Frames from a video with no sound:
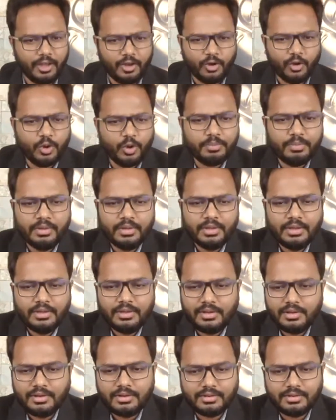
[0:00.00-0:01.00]
I hope
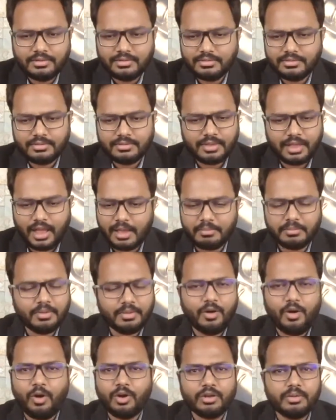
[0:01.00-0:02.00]
I'm
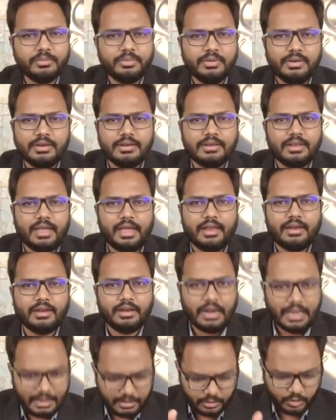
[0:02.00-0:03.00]
audible.
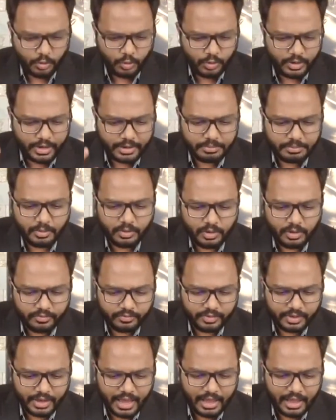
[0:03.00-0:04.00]
And do let me know
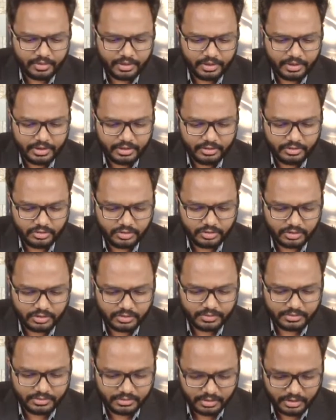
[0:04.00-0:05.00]
if you have any
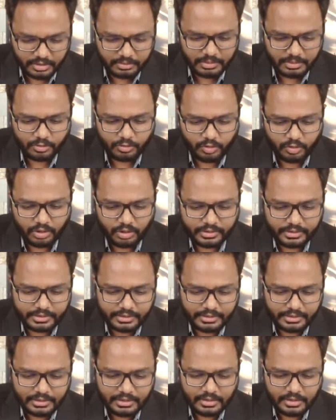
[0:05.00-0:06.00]
issues with streaming
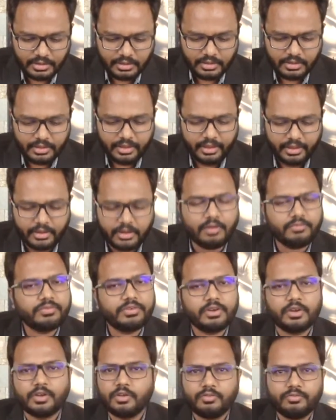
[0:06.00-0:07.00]
quality. And
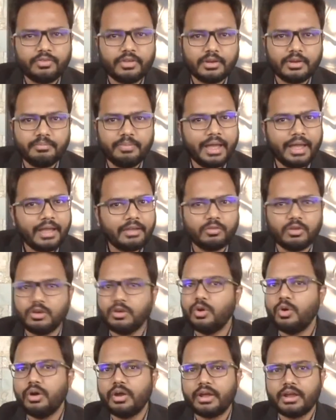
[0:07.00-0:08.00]
after your feedback,
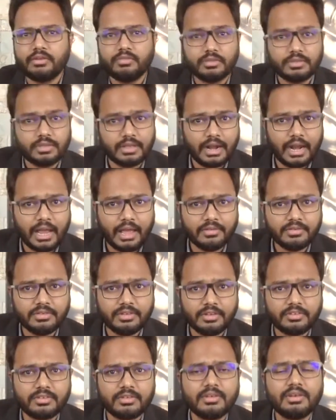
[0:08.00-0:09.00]
we'll go ahead with our live
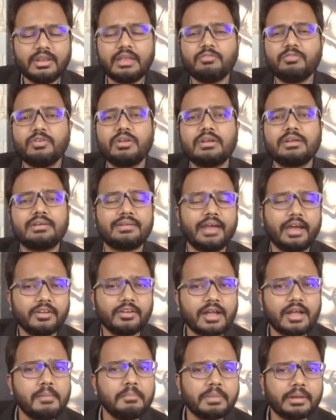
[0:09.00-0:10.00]
session and we'll try
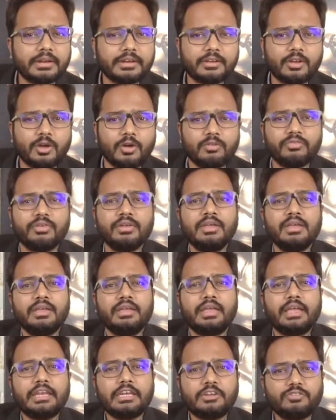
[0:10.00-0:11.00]
to complete it off
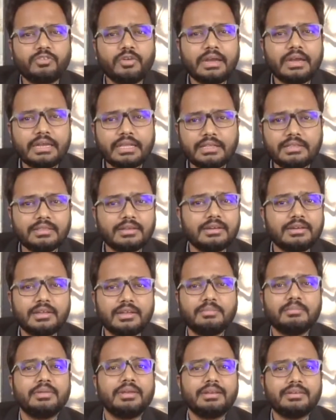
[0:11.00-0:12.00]
in 20,
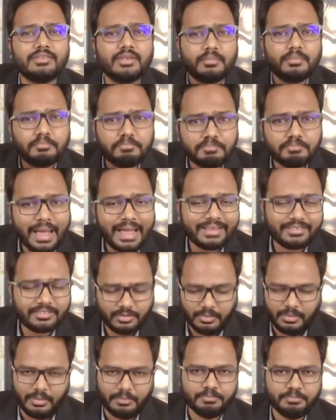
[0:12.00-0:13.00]
30 minutes
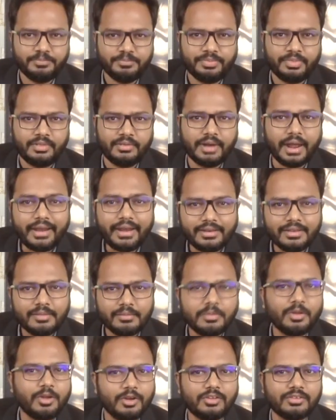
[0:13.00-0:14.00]
maximum,
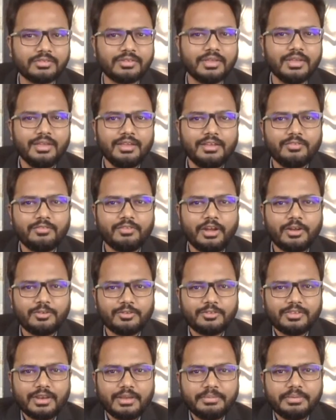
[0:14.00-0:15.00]
right? Because we have
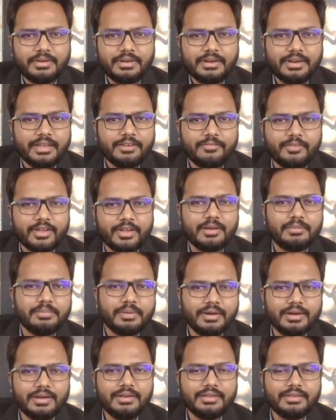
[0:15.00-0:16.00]
to sleep early and wake
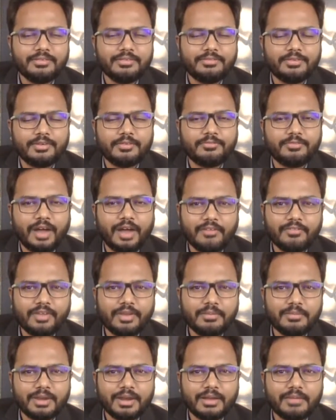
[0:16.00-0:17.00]
up early for 5
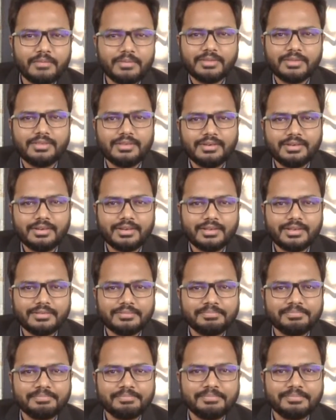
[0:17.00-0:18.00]
a.m. club, isn't it?
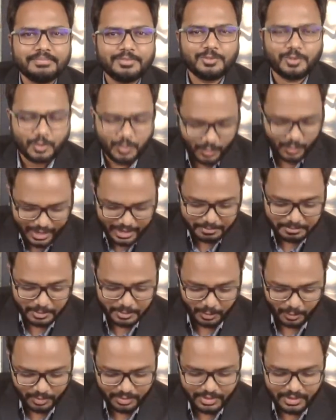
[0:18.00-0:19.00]
So do let
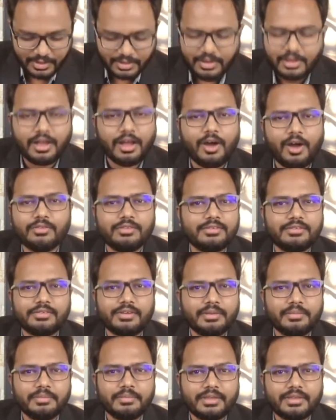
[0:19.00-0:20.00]
me know how the
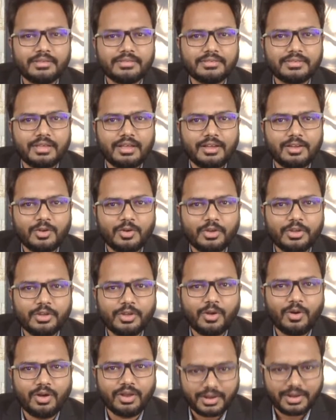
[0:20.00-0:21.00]
streaming is
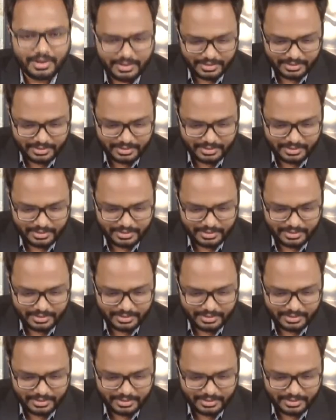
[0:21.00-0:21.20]
going on.